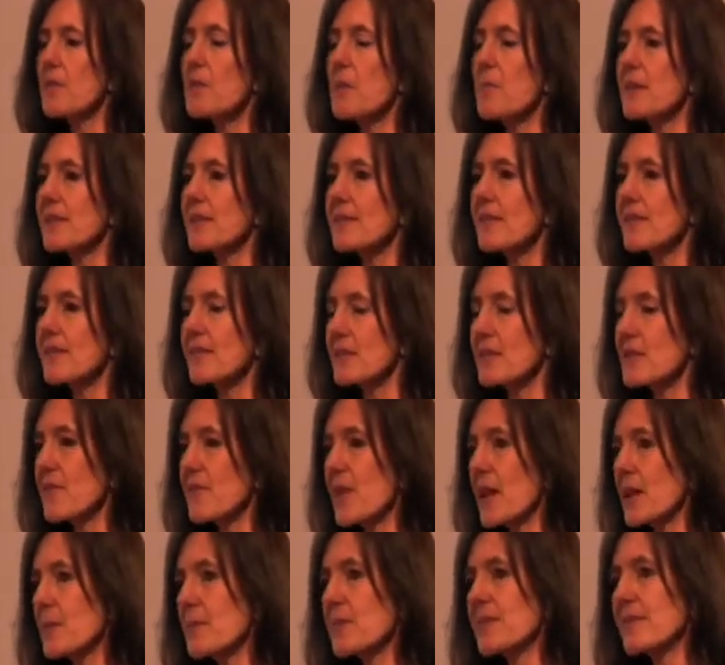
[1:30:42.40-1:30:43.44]
The Business and
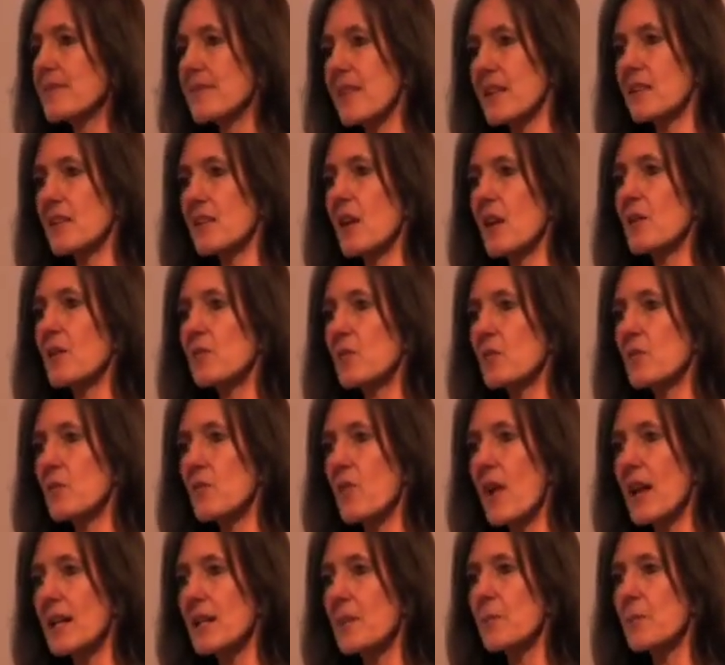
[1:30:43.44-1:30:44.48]
Development Centre has
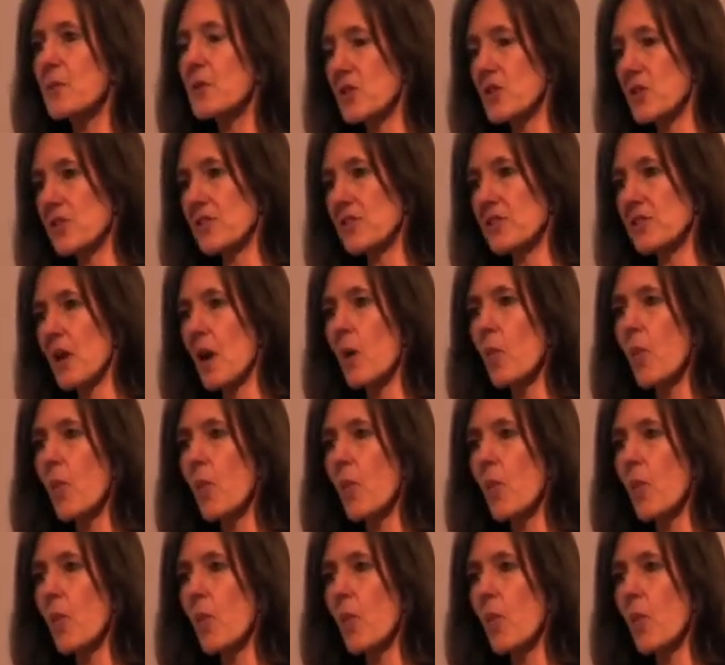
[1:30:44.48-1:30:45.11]
already produced